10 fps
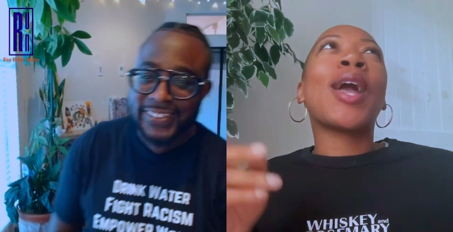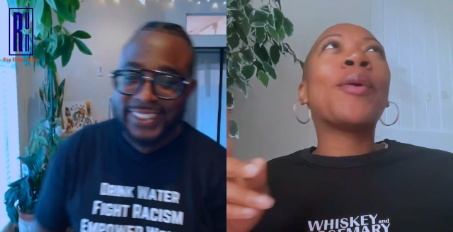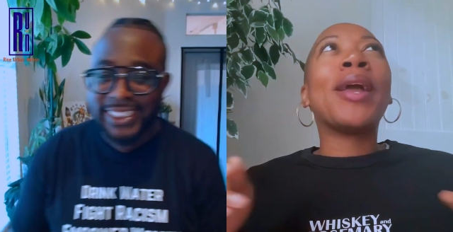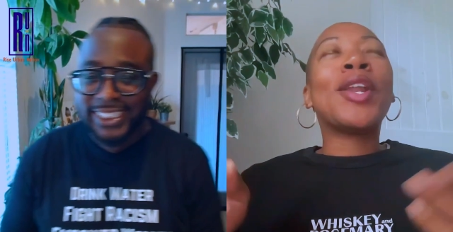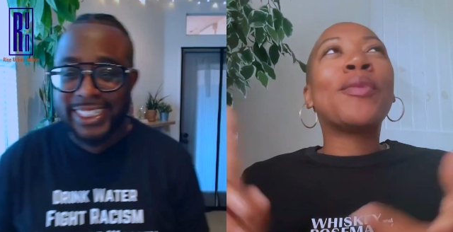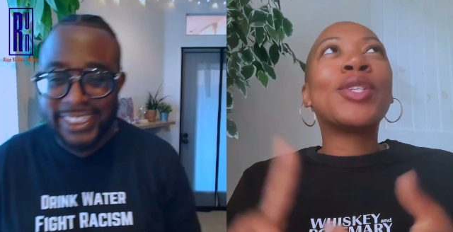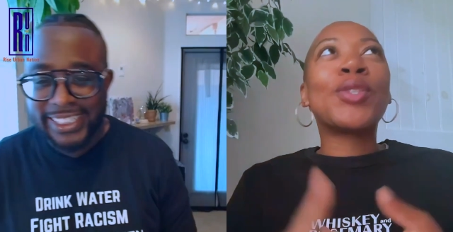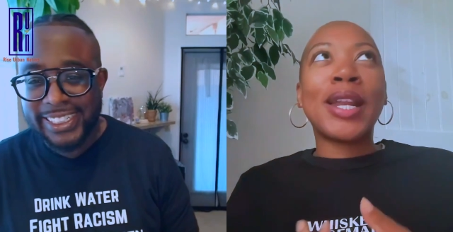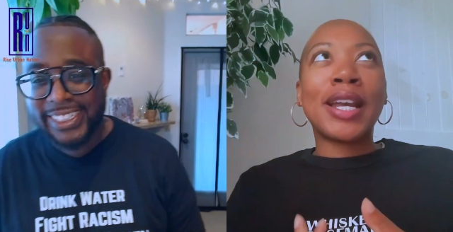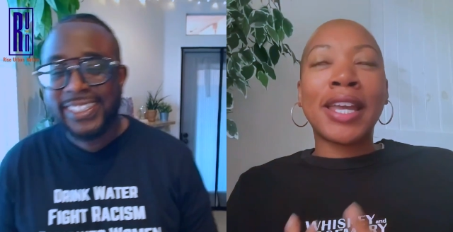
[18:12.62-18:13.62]
Speaker 1: okay, no one's
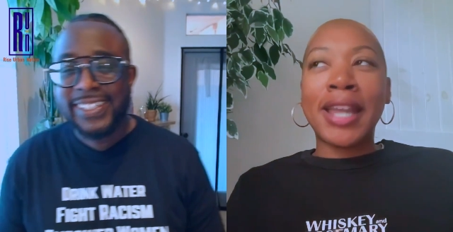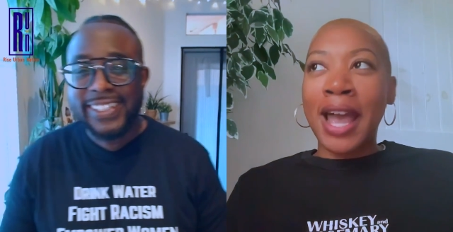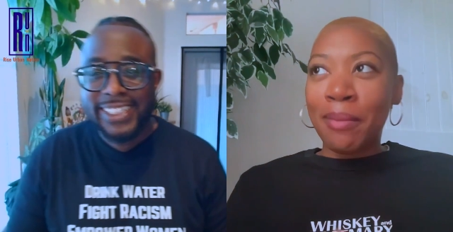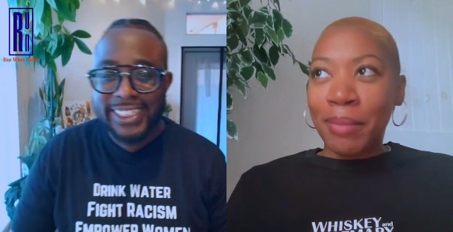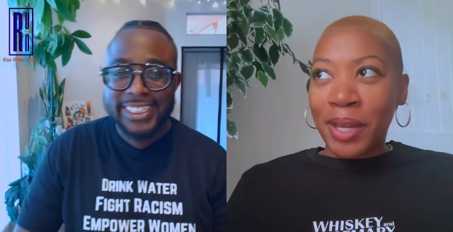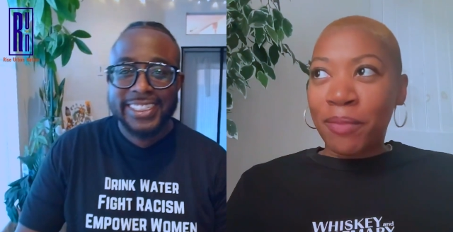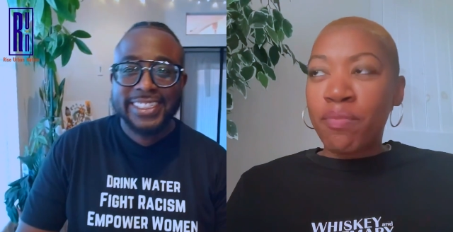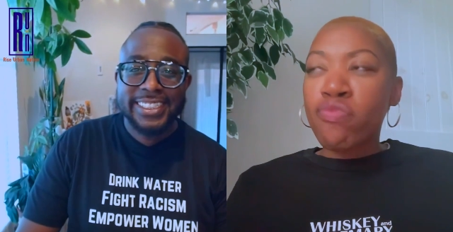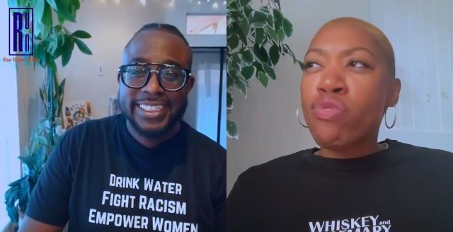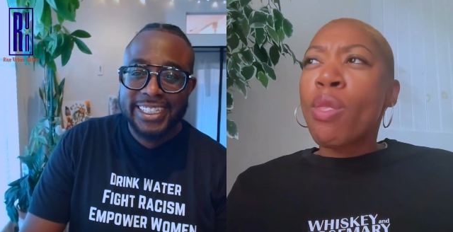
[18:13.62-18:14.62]
trying to get at me,
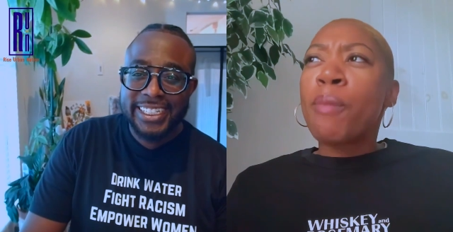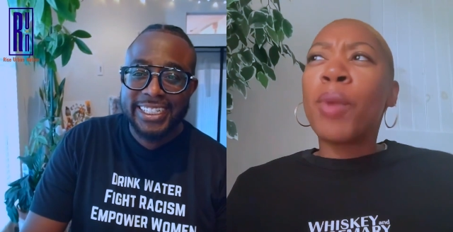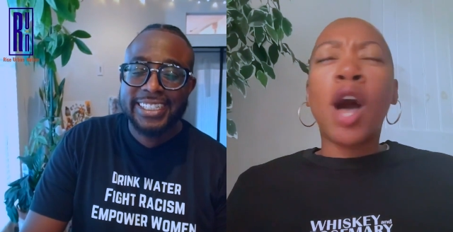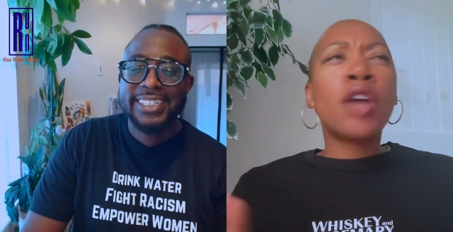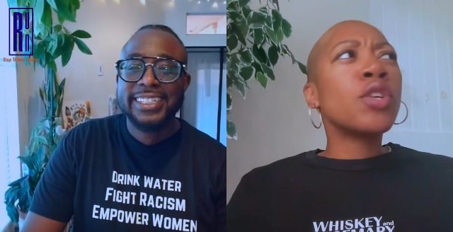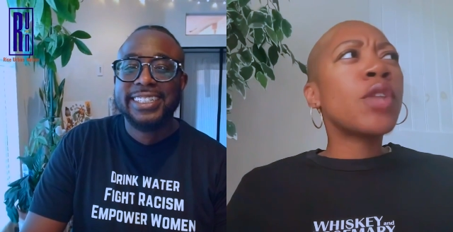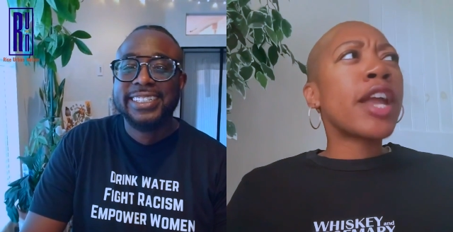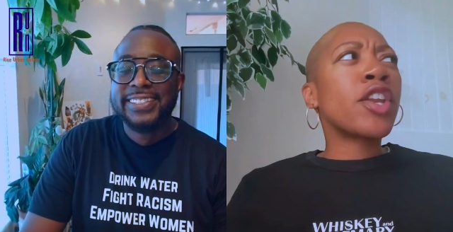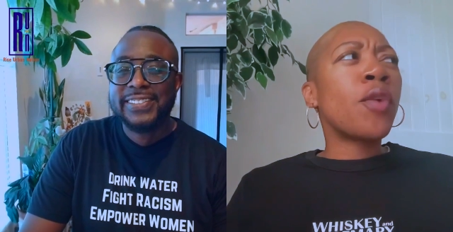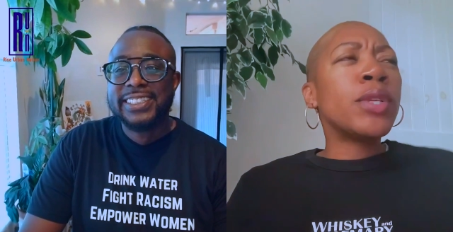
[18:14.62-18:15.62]
but also like,
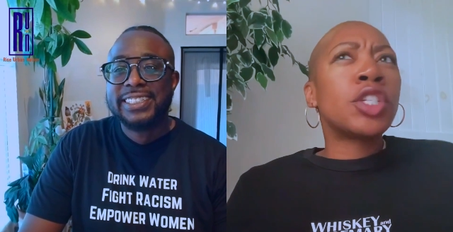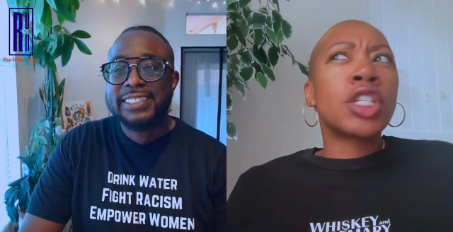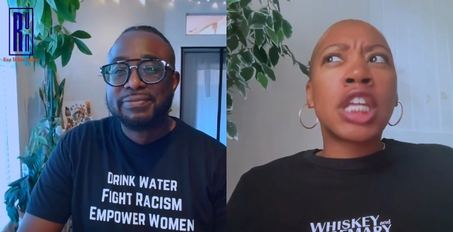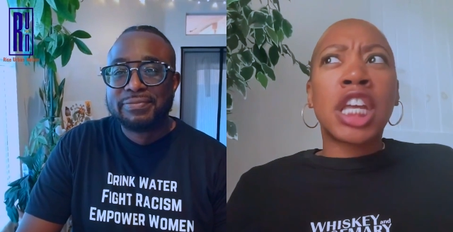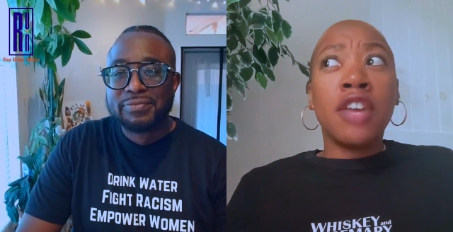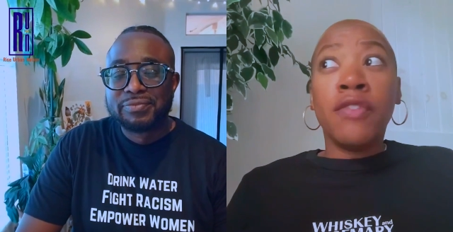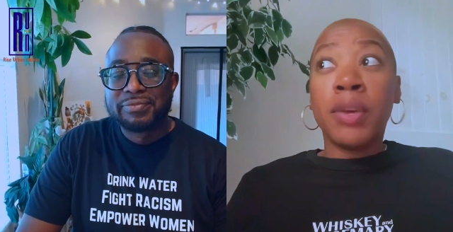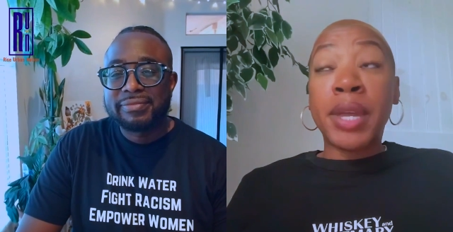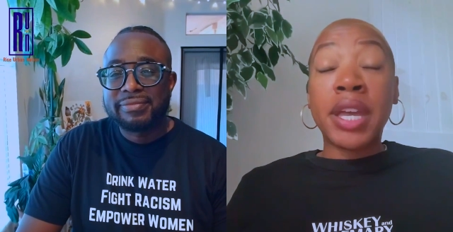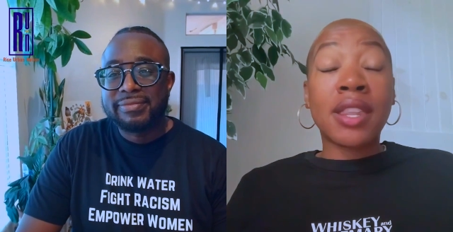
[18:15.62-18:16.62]
no one's just like even
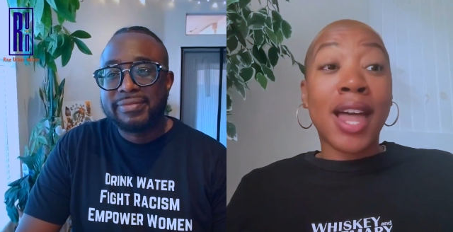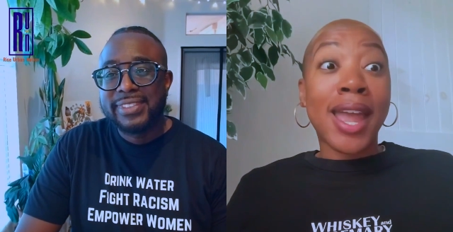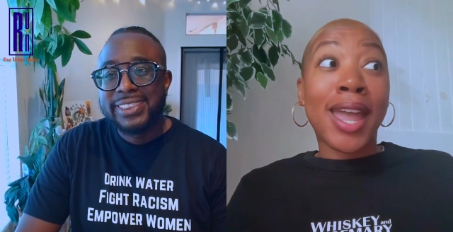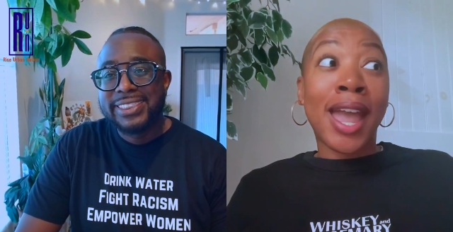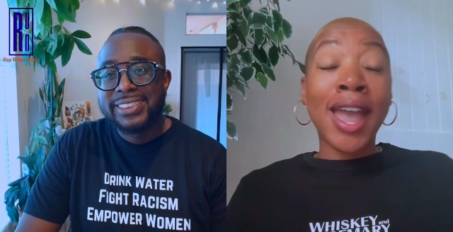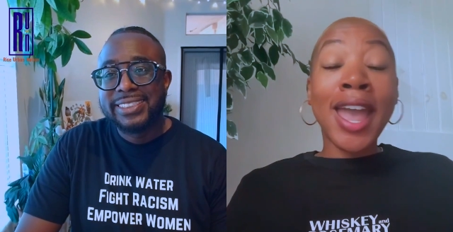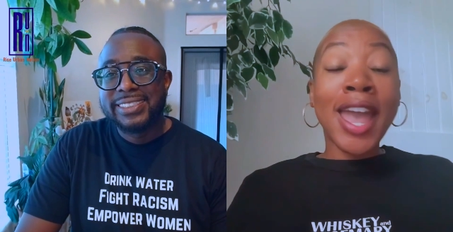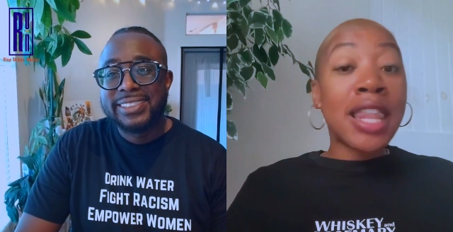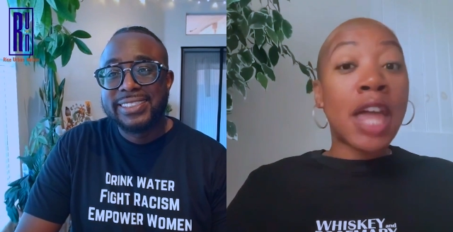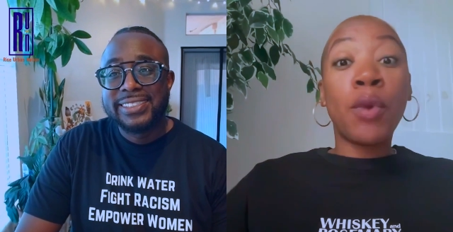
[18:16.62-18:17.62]
being like,
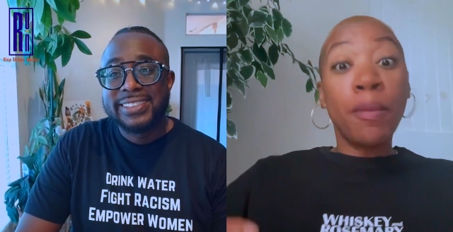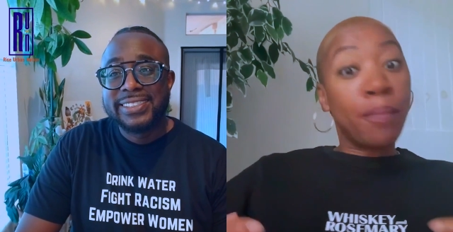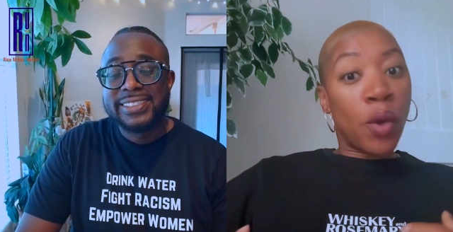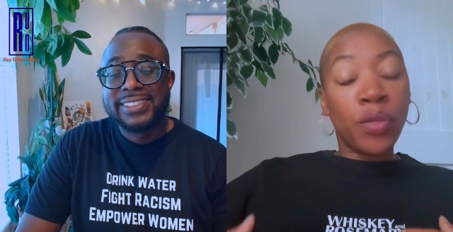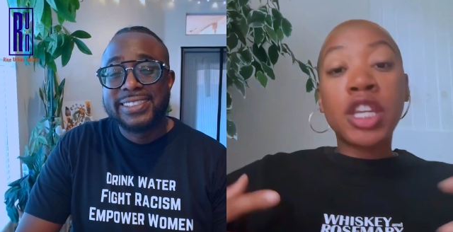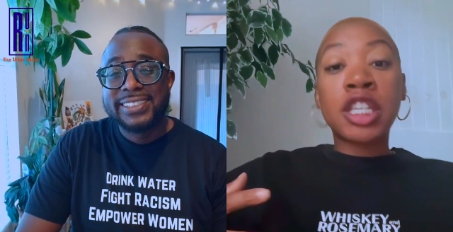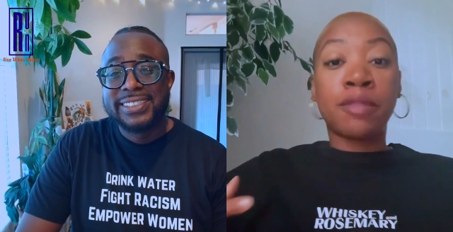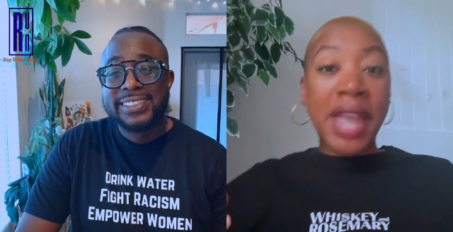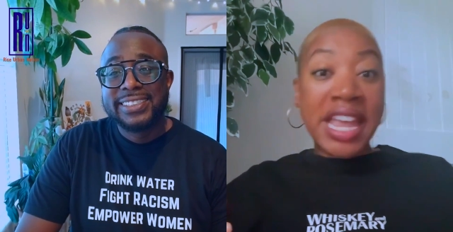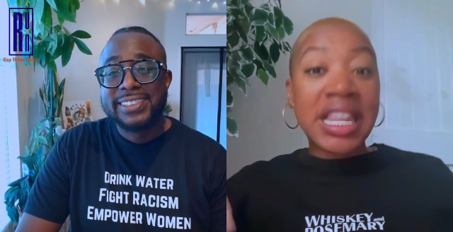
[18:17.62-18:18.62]
"Hey, like we're both in a
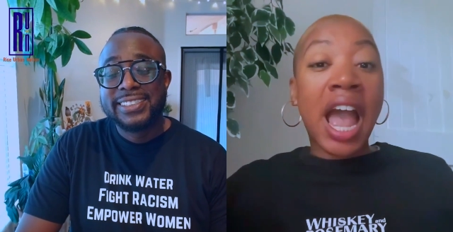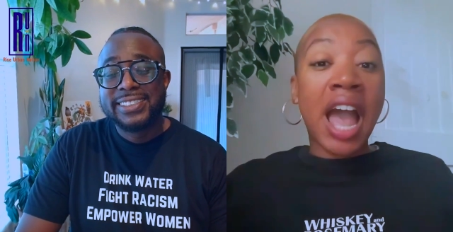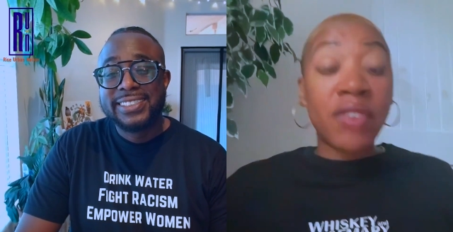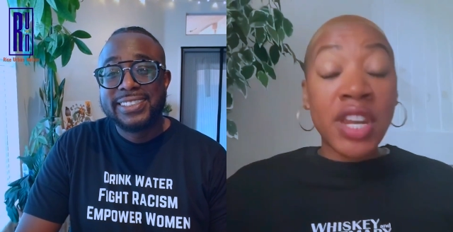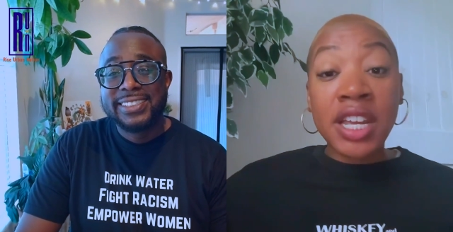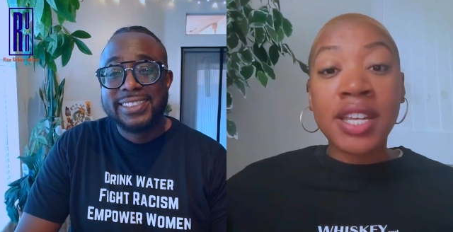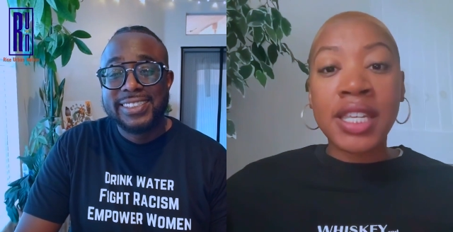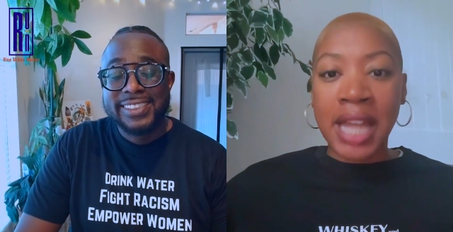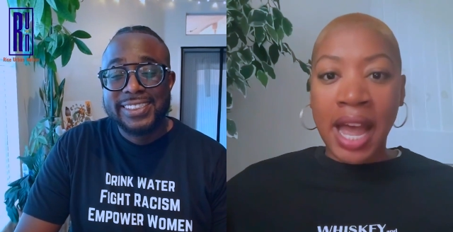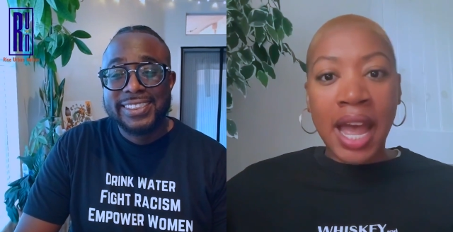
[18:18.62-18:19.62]
space having a good
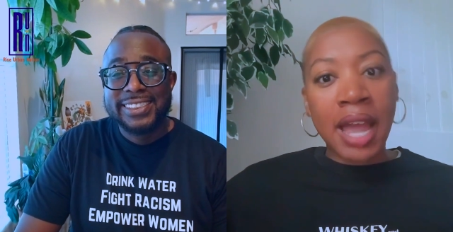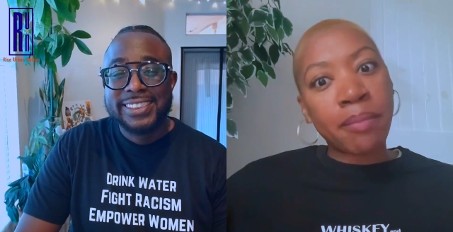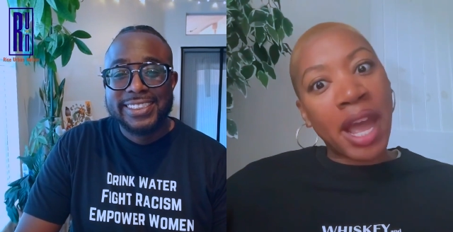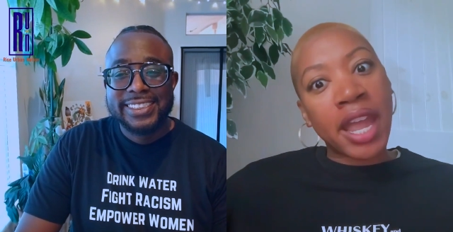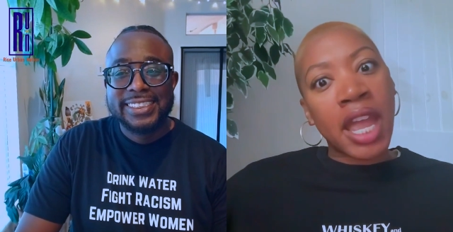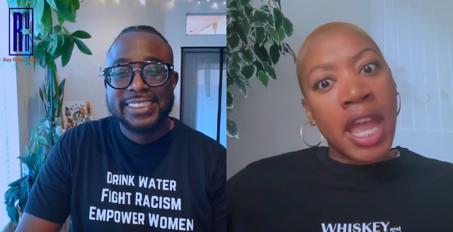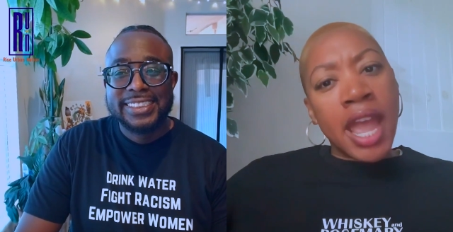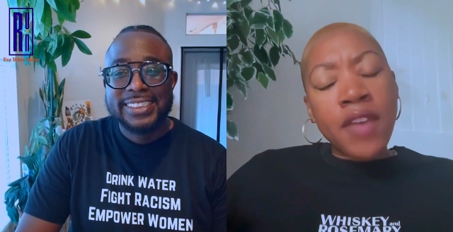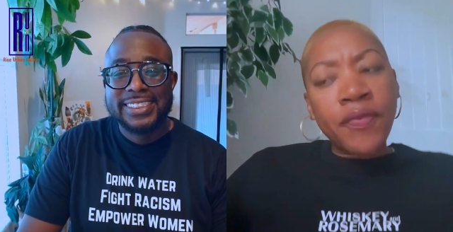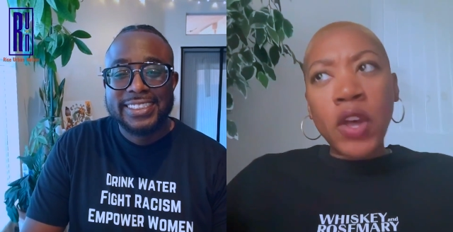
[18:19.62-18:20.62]
time." Like,
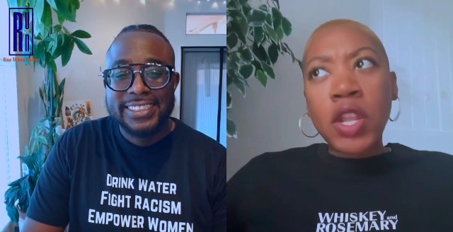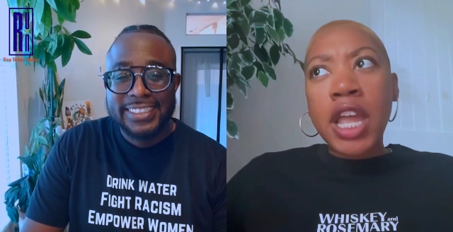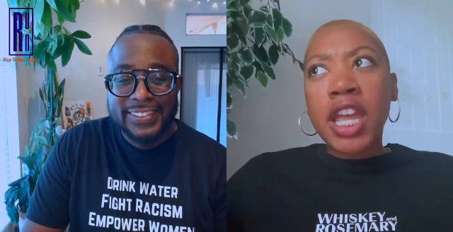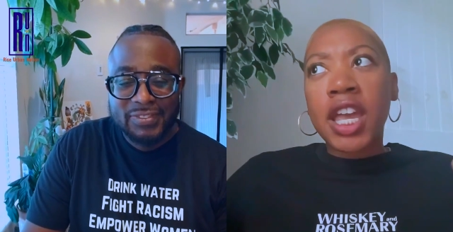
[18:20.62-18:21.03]
it felt like